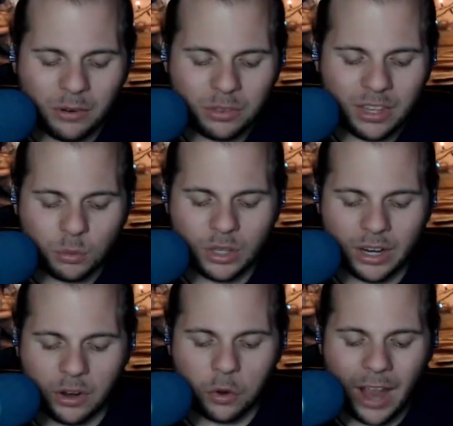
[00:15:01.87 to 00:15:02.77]
think he was
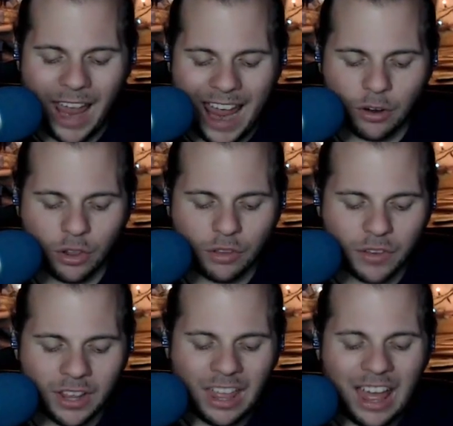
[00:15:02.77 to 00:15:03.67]
getting a good handle of
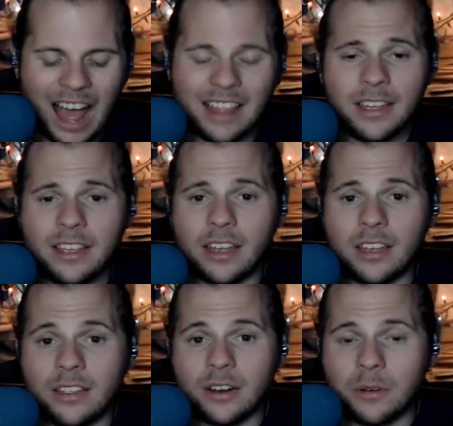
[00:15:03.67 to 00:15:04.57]
it. I think,
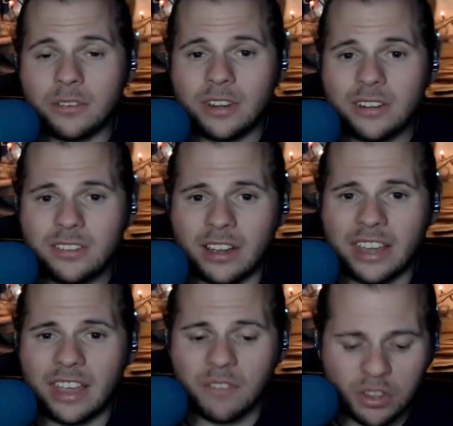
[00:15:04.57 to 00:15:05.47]
you know, he's going to see a
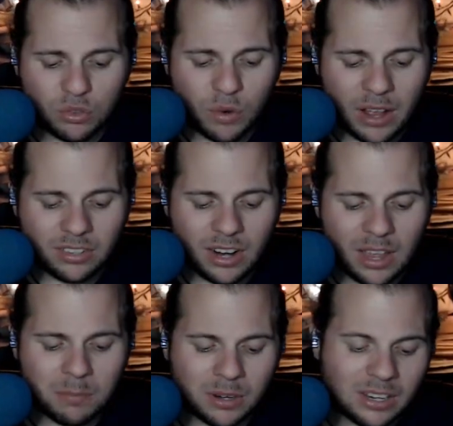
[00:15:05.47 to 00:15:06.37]
given this ground
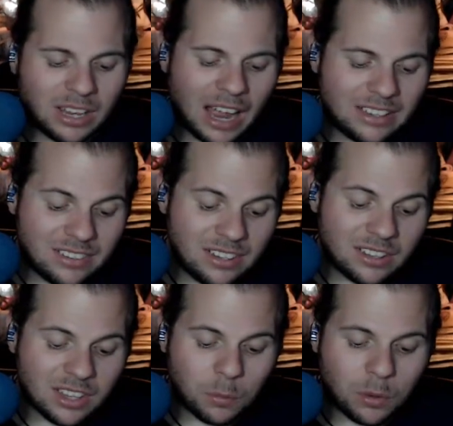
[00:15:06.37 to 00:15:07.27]
today, but
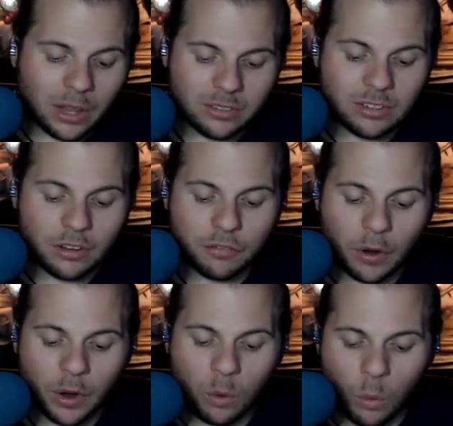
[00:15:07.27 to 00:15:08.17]
ideally he would like to see a
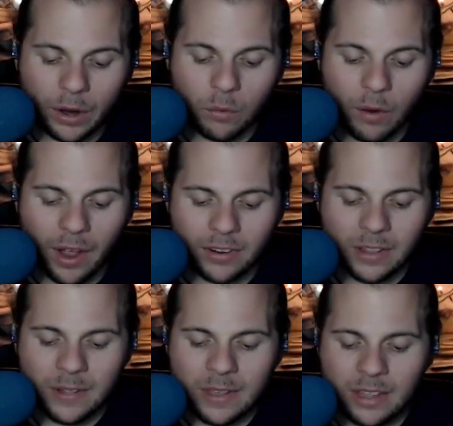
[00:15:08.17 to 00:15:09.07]
very quick ground.
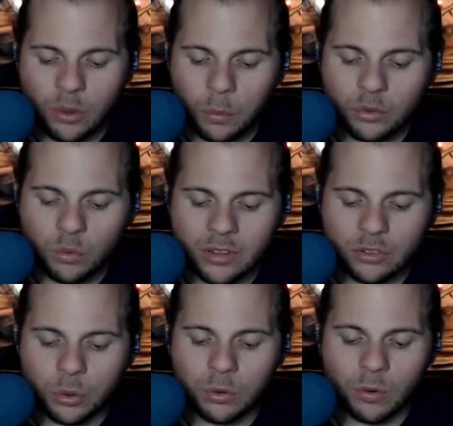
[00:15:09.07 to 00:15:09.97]
He's always run these
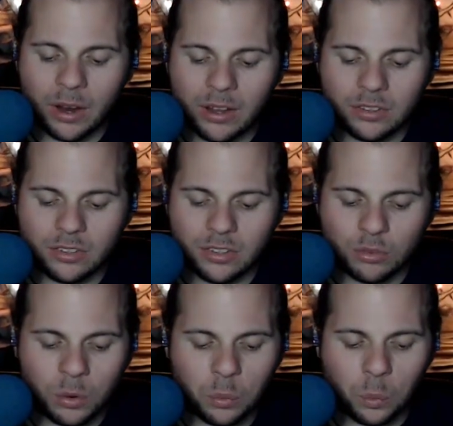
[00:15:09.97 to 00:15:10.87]
good races. He's
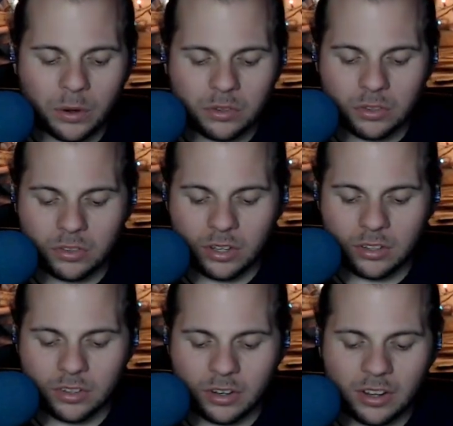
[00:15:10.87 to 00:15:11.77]
won once a
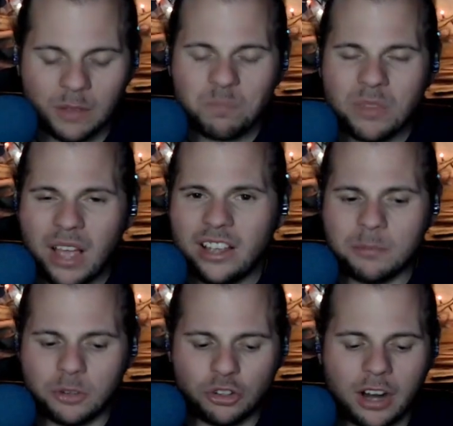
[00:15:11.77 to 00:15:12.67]
season. I'll give
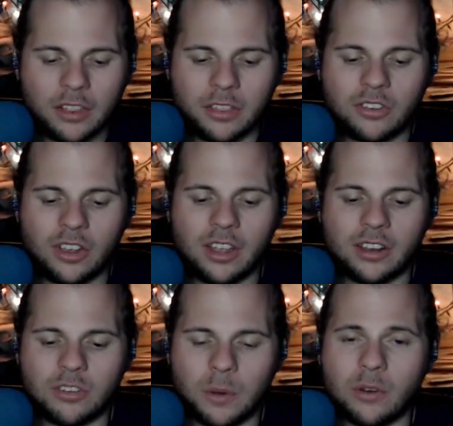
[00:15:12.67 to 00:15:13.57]
him a shot on the ticket
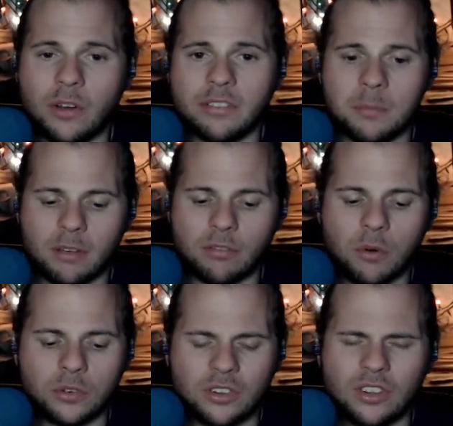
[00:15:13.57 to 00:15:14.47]
to end off the pick
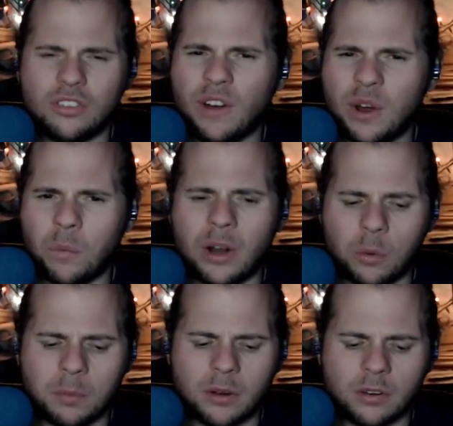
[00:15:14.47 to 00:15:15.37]
fours in this very wide
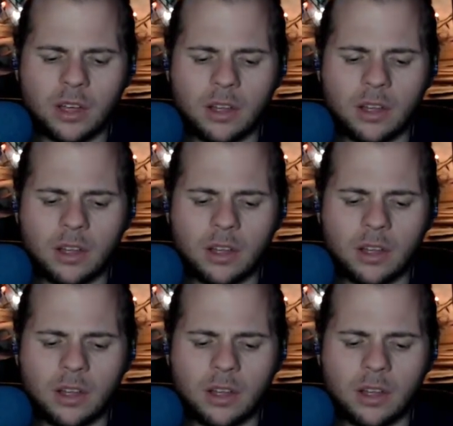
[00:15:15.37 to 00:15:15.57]
open